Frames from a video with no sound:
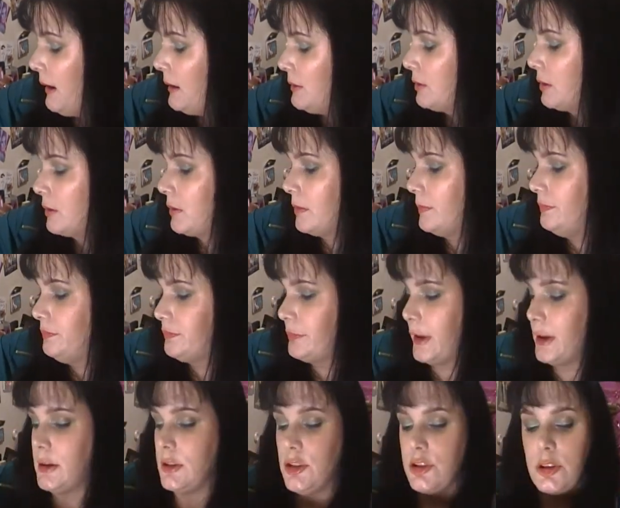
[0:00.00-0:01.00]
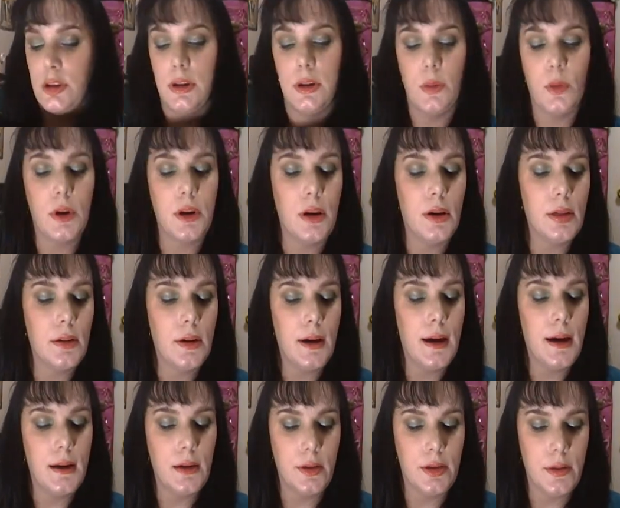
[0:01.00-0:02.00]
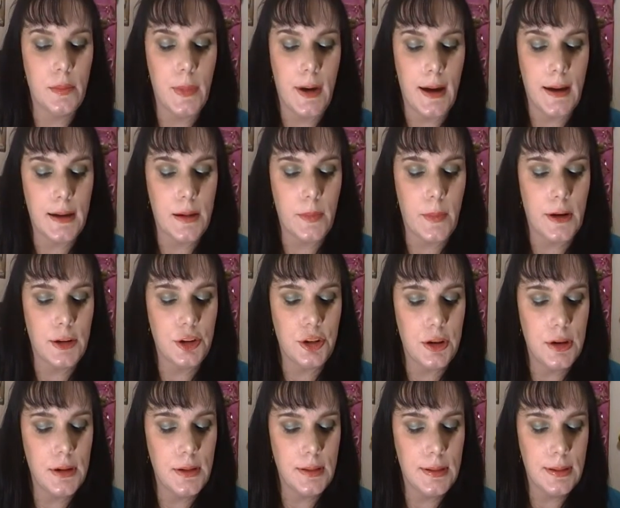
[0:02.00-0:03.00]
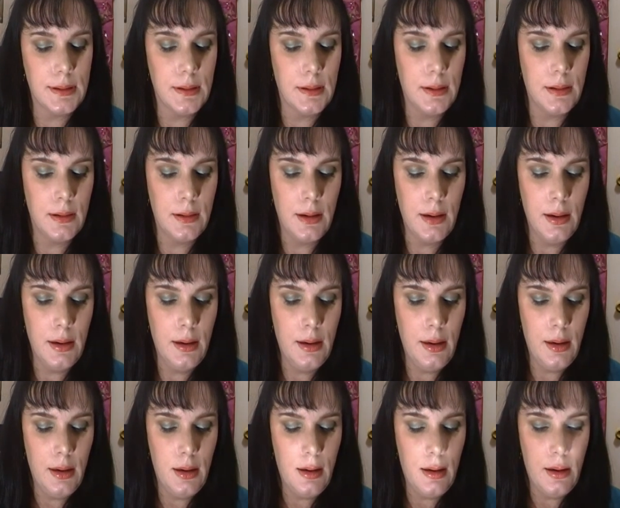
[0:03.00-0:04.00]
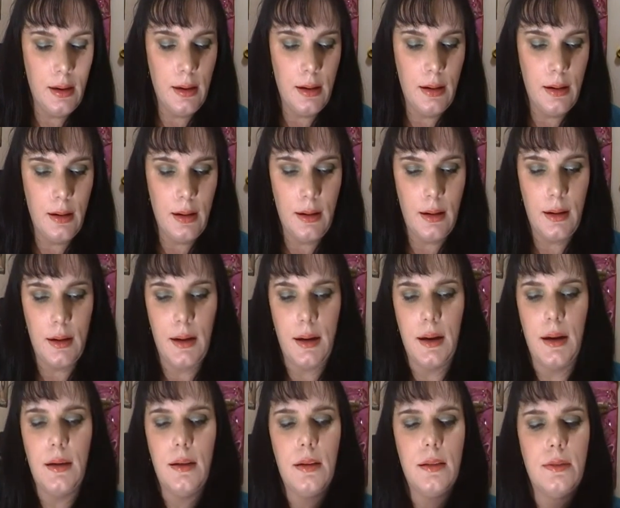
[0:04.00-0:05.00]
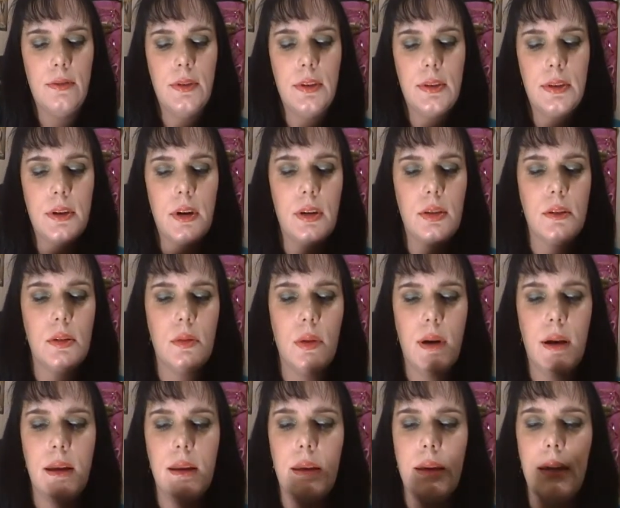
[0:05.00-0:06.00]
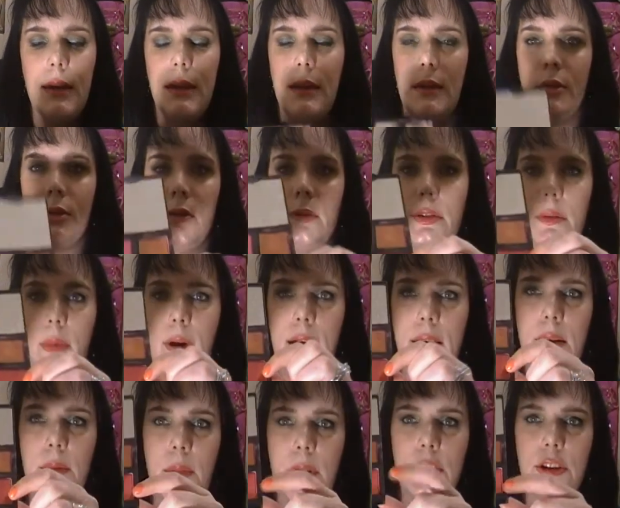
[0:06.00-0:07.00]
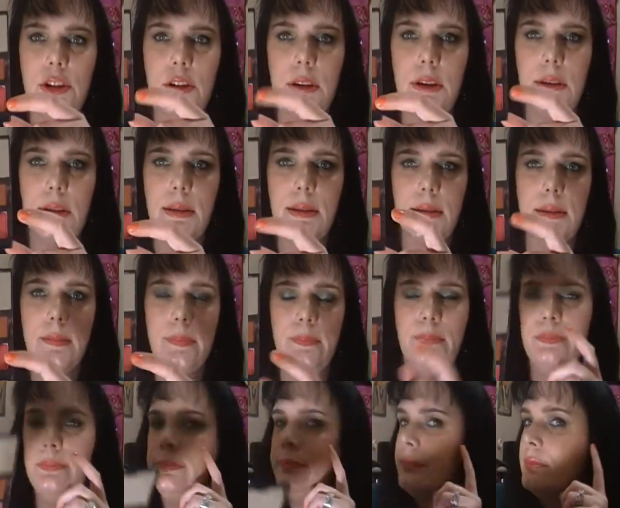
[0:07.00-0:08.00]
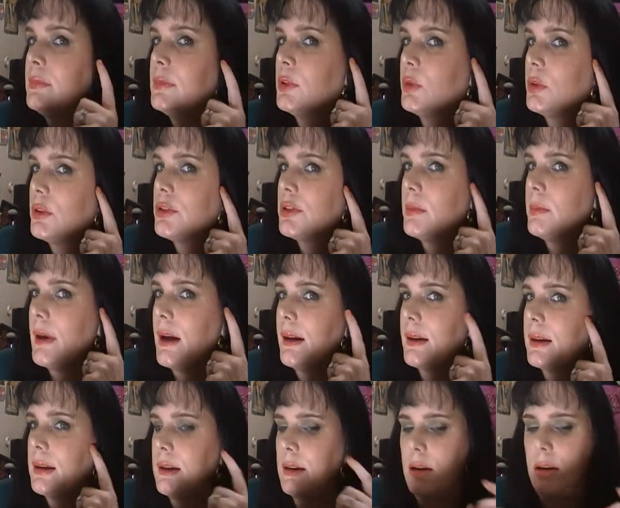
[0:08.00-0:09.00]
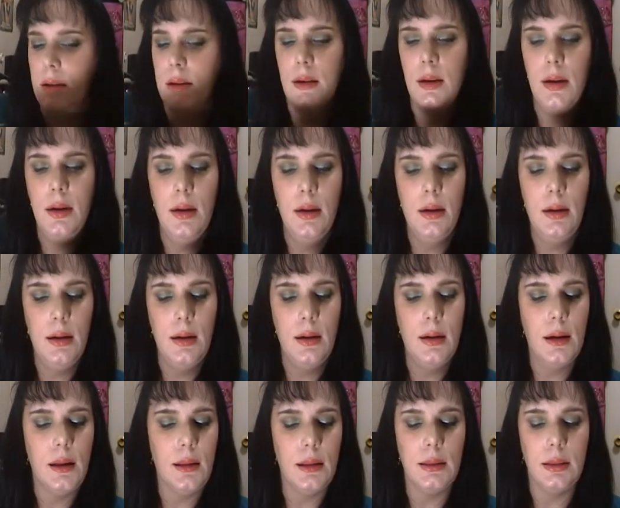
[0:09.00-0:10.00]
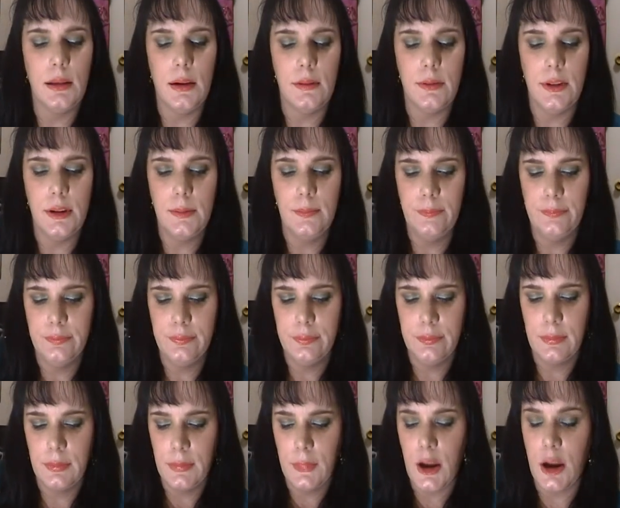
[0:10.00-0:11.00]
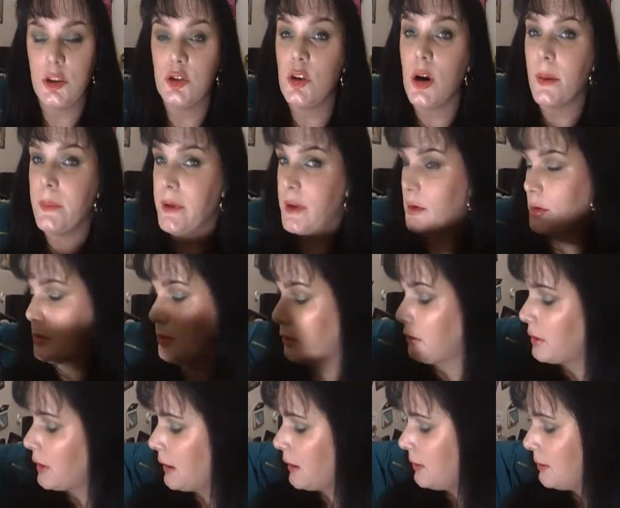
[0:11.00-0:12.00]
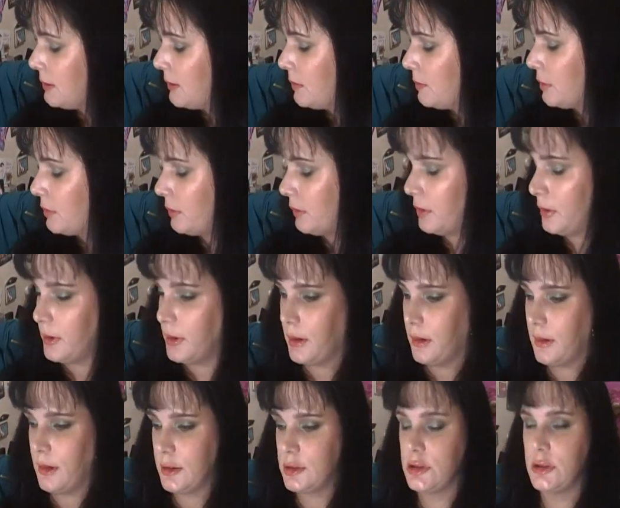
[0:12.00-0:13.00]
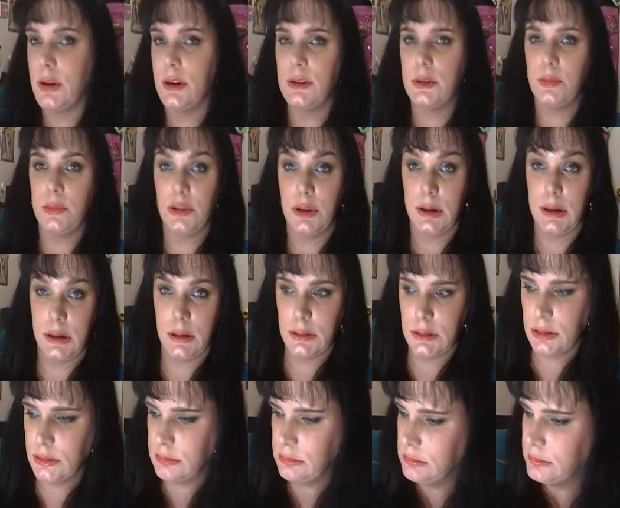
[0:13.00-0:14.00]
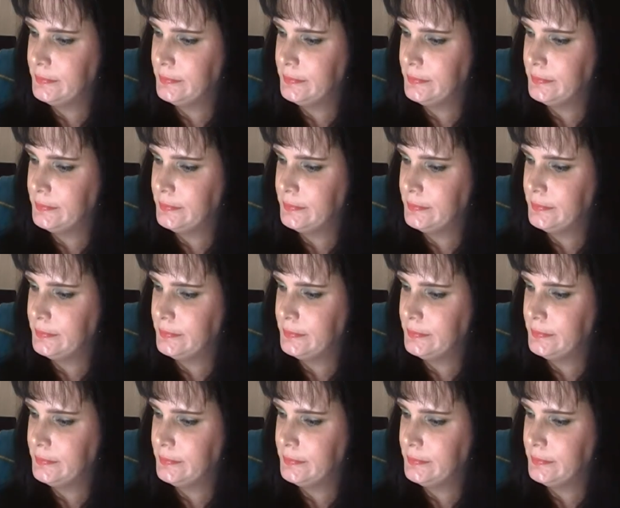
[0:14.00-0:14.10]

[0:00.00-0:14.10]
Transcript: And I didn't show you what color I had on the back of my cheeks. I have this color right here on the back of my cheeks. Towards the back here. Love it. I dropped it earlier, guys. I'm sorry. I tried to break it.